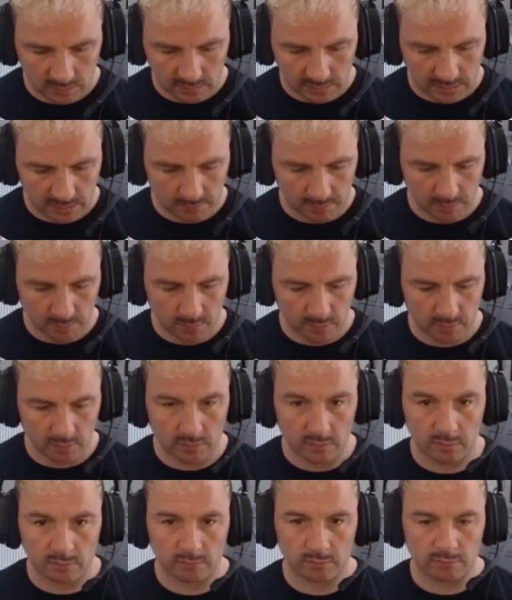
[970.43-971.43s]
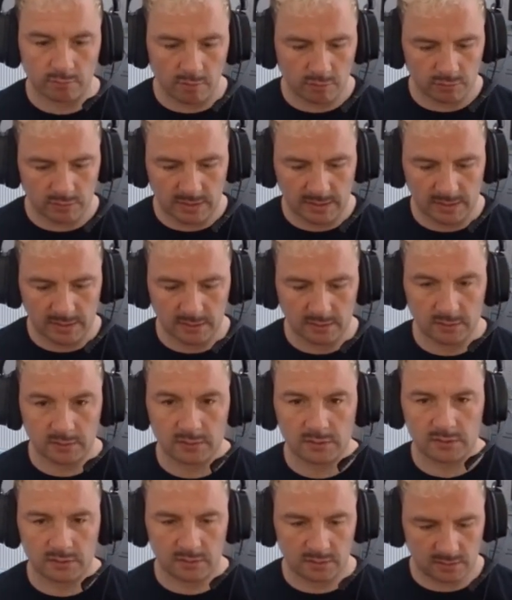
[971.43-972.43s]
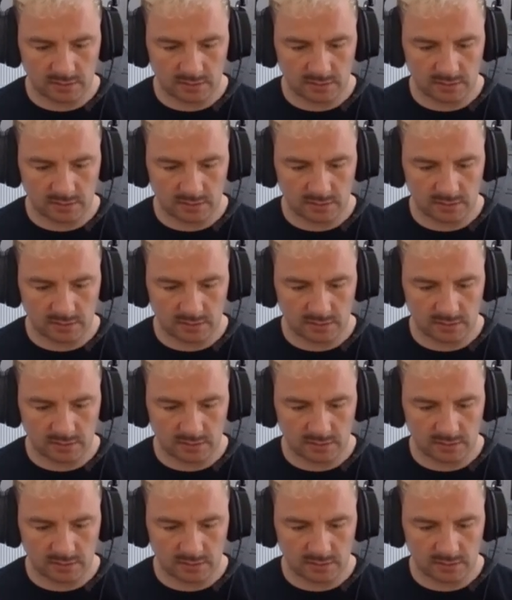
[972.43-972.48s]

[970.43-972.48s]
And we want to rotate it